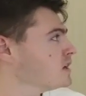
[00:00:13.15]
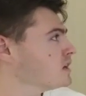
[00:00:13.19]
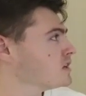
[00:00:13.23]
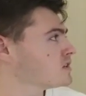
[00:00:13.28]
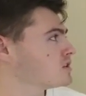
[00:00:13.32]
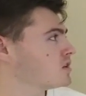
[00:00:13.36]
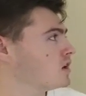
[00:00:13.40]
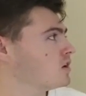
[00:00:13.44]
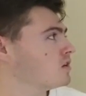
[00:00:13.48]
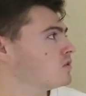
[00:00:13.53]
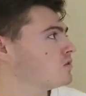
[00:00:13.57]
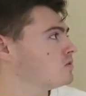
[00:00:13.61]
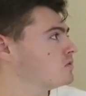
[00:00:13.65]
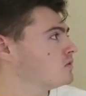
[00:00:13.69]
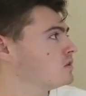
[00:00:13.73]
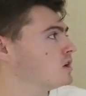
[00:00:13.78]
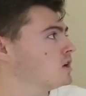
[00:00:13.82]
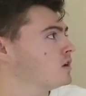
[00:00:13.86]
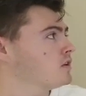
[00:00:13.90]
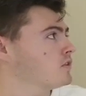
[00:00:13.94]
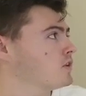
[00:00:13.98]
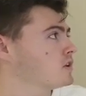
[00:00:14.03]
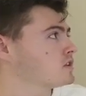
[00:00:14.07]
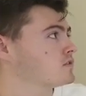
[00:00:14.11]
So
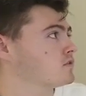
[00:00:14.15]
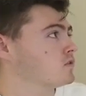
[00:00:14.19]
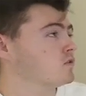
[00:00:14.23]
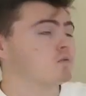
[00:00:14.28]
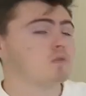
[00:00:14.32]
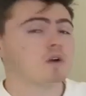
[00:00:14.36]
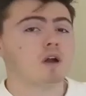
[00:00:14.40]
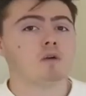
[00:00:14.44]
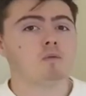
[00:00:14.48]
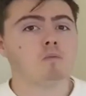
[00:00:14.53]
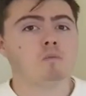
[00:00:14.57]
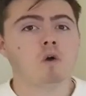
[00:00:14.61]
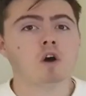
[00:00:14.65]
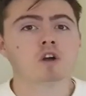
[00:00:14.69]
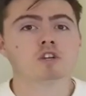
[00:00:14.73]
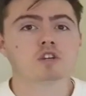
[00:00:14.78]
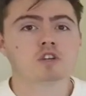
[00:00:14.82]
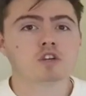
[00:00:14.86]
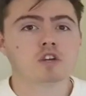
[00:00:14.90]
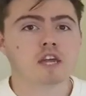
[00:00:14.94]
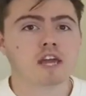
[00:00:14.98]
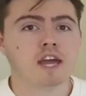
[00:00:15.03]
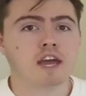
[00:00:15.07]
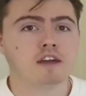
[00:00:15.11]
first of all, like, why
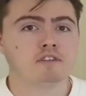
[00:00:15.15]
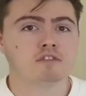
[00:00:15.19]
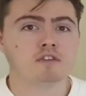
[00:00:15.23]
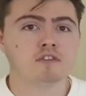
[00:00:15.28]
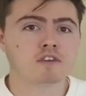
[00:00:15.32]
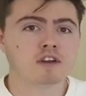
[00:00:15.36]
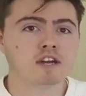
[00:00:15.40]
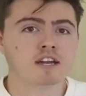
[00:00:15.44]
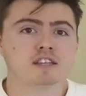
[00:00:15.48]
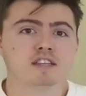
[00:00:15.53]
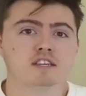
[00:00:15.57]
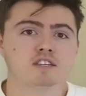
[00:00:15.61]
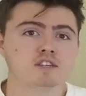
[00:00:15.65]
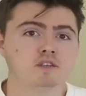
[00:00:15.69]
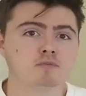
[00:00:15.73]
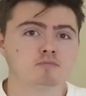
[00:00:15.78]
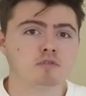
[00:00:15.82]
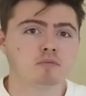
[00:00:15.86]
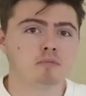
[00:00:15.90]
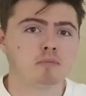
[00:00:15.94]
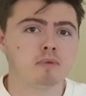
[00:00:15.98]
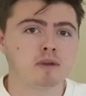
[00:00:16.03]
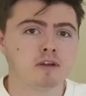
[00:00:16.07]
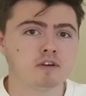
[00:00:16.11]
should you care? If you've clicked this, you're
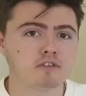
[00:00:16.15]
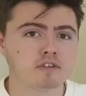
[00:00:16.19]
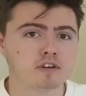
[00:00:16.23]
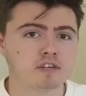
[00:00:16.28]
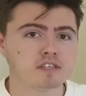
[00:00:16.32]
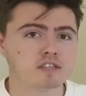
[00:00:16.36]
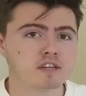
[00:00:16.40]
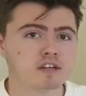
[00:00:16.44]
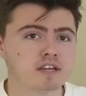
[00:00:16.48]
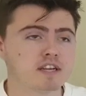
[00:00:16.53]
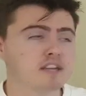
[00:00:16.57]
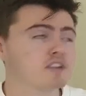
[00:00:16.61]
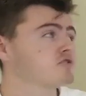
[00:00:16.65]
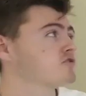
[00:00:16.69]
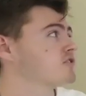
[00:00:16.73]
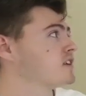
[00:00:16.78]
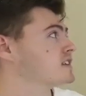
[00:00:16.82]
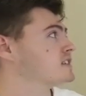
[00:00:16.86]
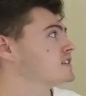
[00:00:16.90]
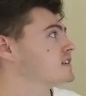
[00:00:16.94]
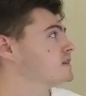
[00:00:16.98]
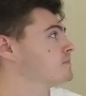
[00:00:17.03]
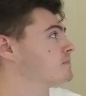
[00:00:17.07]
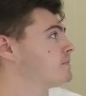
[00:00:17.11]
probably already slightly
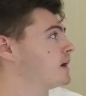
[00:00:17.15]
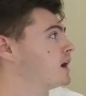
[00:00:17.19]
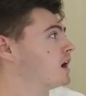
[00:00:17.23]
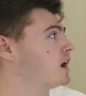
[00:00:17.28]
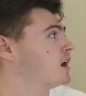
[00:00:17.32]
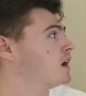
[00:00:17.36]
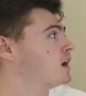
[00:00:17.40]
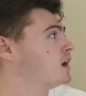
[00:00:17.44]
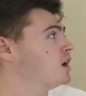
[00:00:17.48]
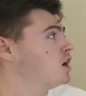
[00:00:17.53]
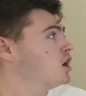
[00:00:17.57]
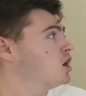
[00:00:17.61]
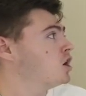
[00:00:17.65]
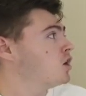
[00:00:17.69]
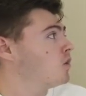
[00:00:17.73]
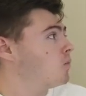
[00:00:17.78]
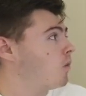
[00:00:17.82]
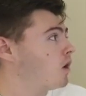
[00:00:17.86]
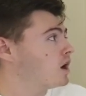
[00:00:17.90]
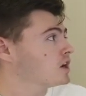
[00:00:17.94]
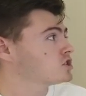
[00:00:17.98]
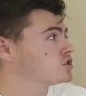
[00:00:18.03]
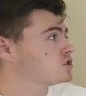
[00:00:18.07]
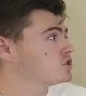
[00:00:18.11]
interested, but
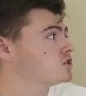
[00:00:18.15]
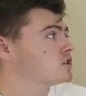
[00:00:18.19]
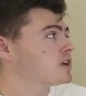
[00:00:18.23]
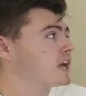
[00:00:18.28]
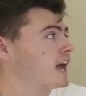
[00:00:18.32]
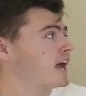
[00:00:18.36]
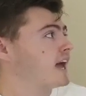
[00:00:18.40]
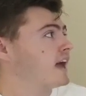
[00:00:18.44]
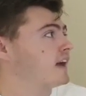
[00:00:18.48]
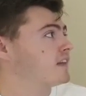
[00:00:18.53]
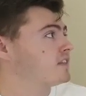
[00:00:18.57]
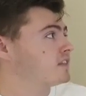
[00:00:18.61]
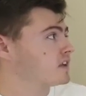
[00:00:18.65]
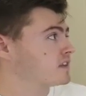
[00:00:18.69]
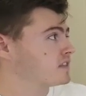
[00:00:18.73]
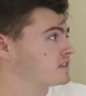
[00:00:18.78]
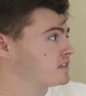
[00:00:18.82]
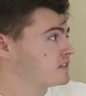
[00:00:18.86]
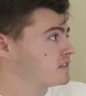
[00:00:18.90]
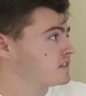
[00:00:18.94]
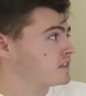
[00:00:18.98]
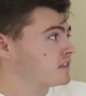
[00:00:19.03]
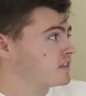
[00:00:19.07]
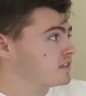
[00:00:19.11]
why should you care?
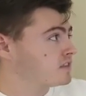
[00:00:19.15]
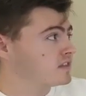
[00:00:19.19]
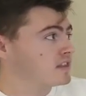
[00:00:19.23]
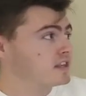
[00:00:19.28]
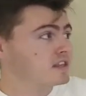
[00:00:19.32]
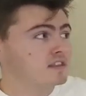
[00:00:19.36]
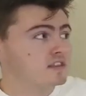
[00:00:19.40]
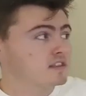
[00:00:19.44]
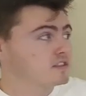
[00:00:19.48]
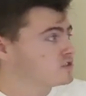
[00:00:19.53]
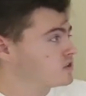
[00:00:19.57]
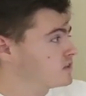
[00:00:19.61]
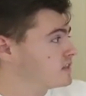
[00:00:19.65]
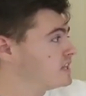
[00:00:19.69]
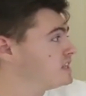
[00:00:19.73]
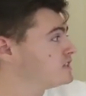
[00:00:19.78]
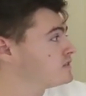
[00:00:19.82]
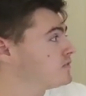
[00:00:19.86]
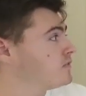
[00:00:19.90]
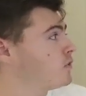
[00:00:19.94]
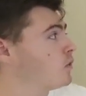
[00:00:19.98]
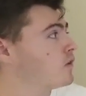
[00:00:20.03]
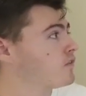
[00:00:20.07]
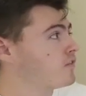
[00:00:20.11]
Like, so
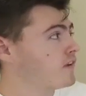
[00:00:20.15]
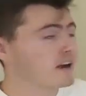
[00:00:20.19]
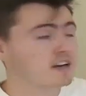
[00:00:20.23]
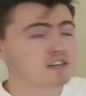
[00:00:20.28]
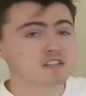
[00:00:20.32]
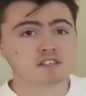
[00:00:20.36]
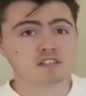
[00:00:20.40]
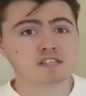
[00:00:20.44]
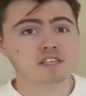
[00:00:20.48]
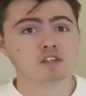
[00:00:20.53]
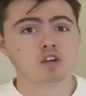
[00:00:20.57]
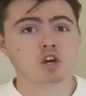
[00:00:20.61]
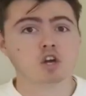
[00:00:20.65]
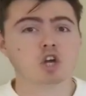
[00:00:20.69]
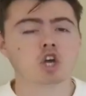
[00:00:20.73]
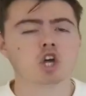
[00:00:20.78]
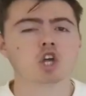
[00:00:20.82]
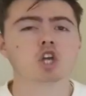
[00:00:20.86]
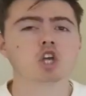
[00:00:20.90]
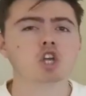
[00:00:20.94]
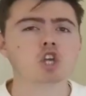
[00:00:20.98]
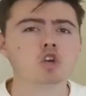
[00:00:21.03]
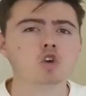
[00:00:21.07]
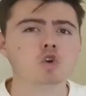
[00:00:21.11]
these four factors, these are
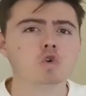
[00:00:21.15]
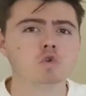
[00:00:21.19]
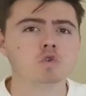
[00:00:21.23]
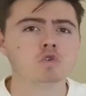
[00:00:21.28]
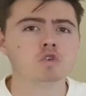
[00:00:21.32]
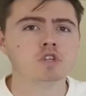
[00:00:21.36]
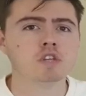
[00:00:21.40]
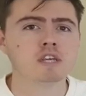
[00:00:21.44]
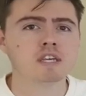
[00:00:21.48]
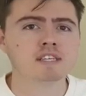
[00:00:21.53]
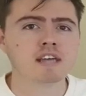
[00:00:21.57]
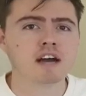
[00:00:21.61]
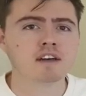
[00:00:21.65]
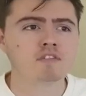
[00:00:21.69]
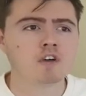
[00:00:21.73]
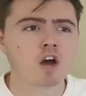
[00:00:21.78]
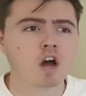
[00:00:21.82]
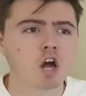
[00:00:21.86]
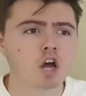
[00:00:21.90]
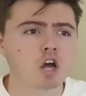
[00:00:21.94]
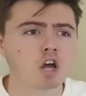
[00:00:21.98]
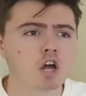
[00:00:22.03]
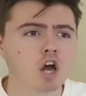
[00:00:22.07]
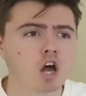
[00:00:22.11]
huge. These have
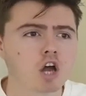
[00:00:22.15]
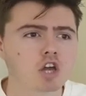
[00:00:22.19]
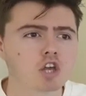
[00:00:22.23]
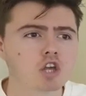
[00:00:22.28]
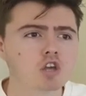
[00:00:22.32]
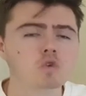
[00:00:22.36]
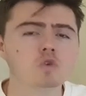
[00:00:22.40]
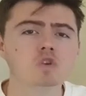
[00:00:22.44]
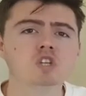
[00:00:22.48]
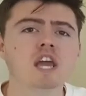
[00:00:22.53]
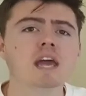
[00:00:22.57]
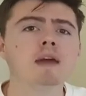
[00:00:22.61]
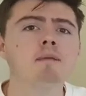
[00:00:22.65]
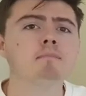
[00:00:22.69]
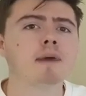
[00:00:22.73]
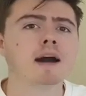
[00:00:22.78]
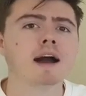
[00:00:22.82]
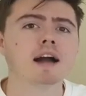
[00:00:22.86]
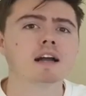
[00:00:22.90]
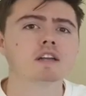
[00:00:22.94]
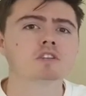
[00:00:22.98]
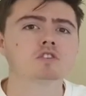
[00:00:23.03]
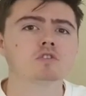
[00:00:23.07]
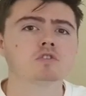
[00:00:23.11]
a huge
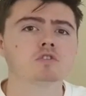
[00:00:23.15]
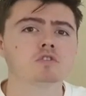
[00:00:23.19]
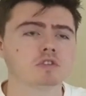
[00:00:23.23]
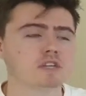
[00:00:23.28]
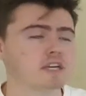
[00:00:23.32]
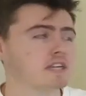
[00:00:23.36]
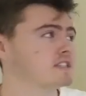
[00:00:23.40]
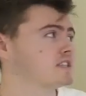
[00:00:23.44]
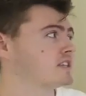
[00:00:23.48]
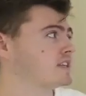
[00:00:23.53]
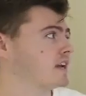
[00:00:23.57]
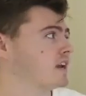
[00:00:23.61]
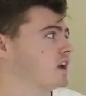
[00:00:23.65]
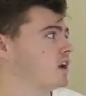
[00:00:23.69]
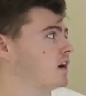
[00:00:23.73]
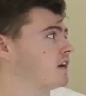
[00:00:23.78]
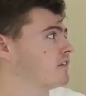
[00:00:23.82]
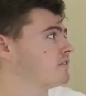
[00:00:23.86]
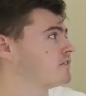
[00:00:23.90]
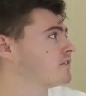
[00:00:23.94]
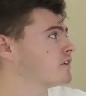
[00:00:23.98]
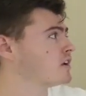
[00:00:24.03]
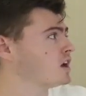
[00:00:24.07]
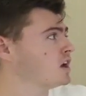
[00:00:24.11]
impact on your day-to-day
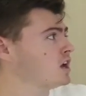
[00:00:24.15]
life.